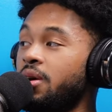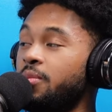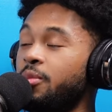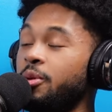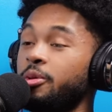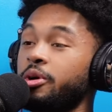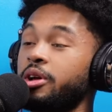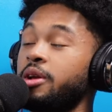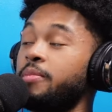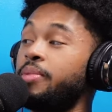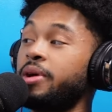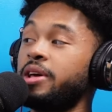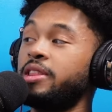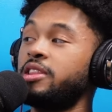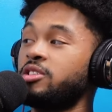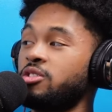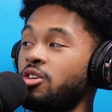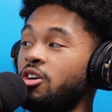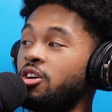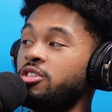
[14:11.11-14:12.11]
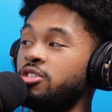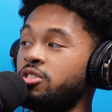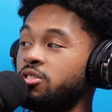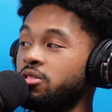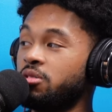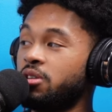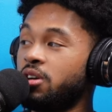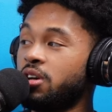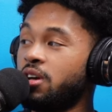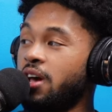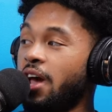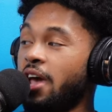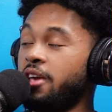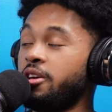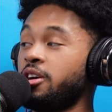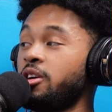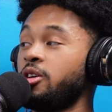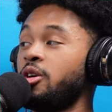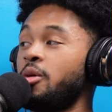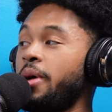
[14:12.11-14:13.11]
But we're gonna pin this on you, so you and
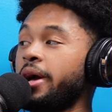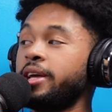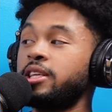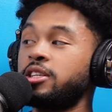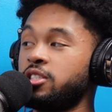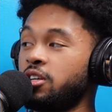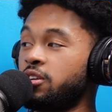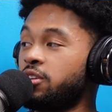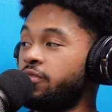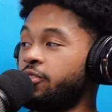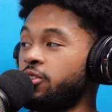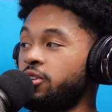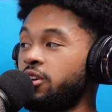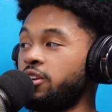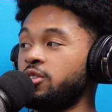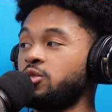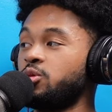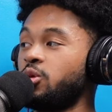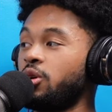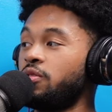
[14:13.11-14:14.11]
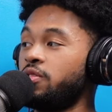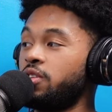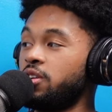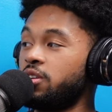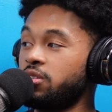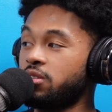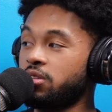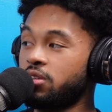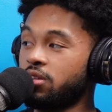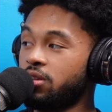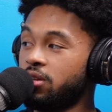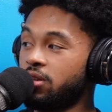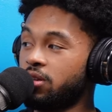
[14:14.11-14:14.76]
you're gonna go back to jail for another twelve years.